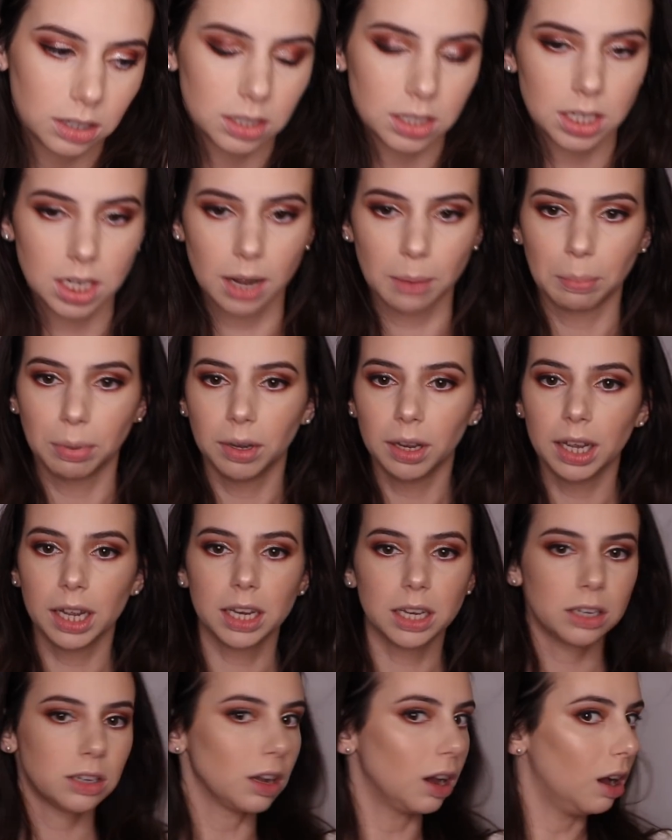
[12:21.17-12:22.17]
To
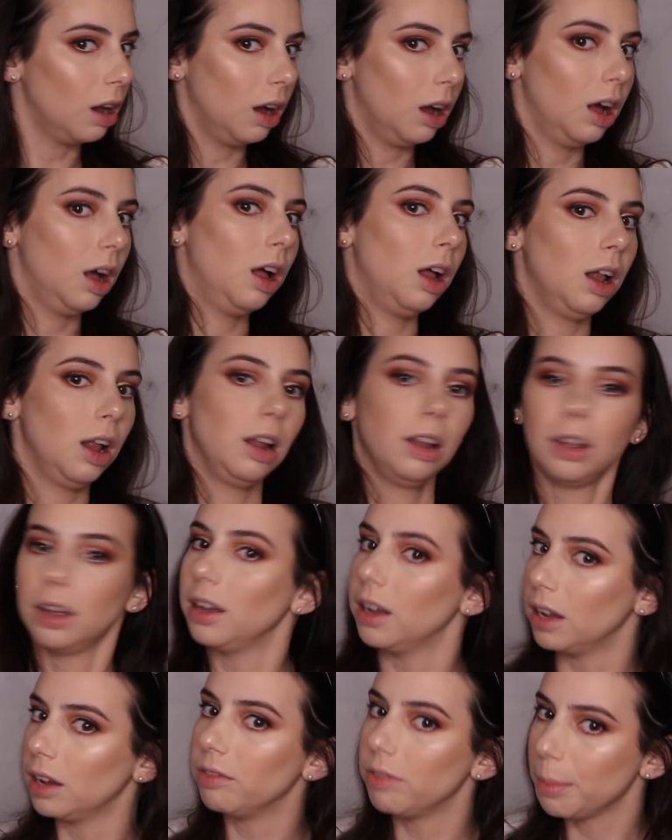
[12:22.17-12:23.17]
blend all
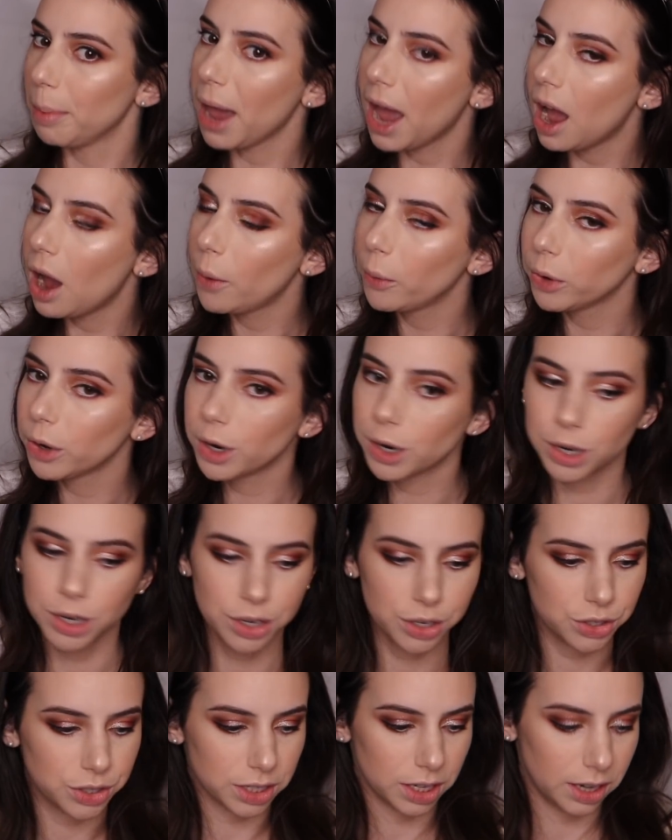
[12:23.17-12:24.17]
of the
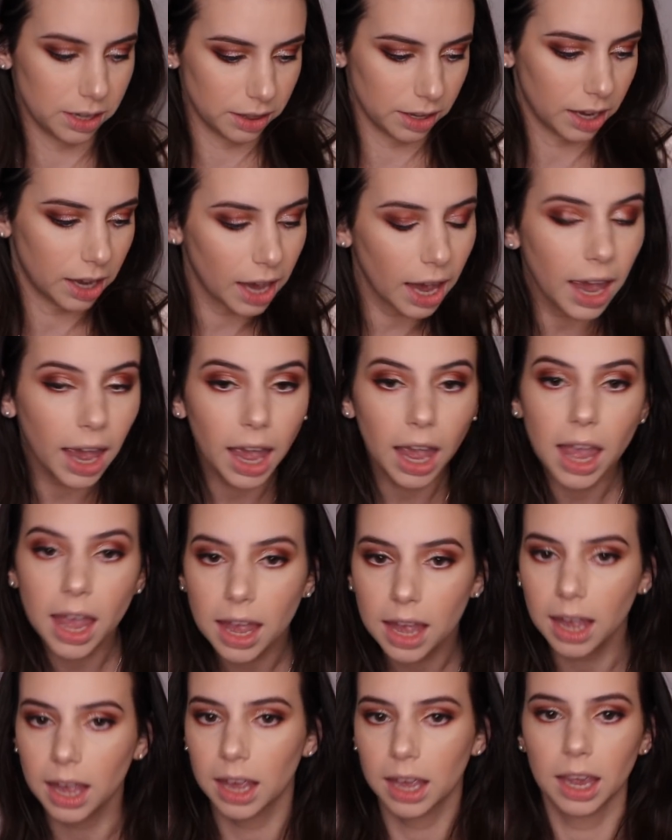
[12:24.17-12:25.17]
powders and the
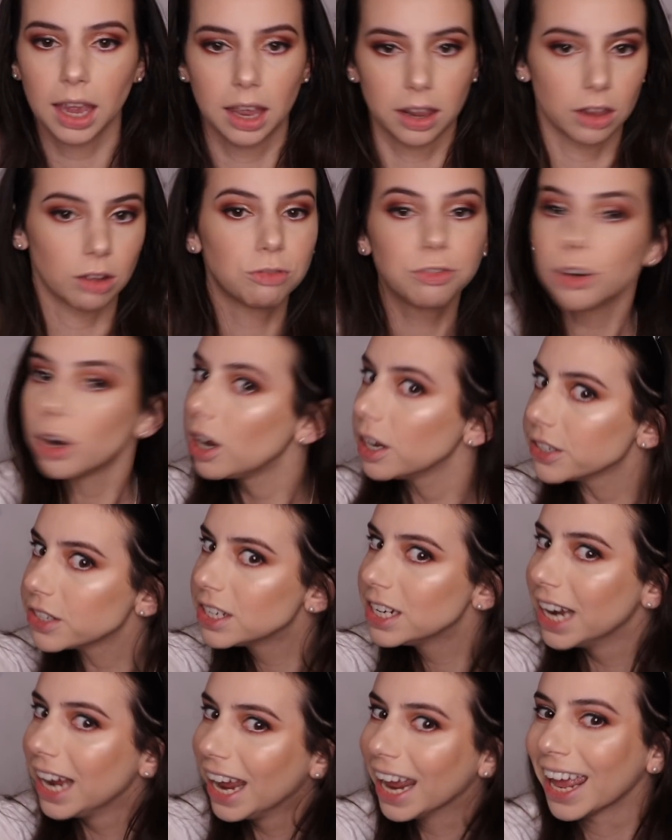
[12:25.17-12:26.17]
cake and the
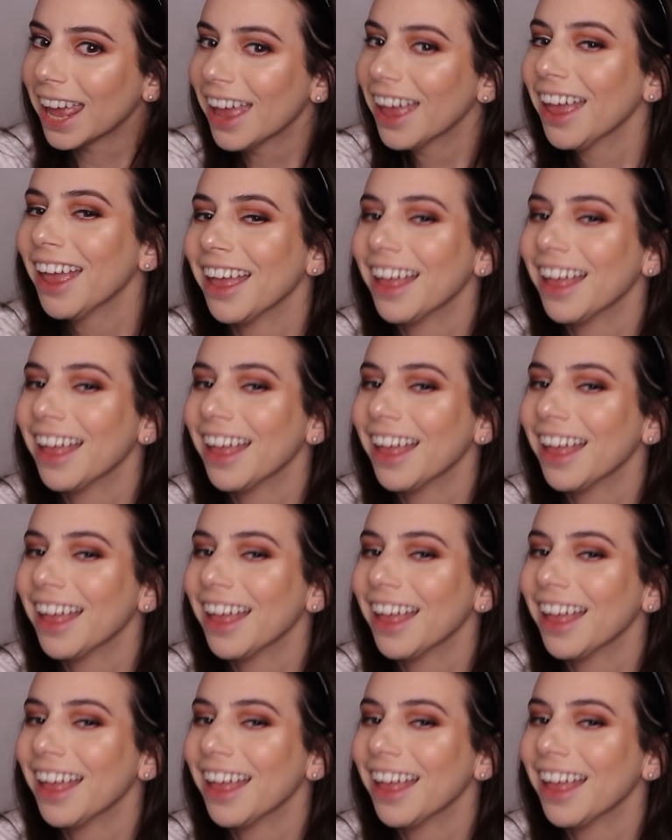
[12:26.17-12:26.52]
frosting,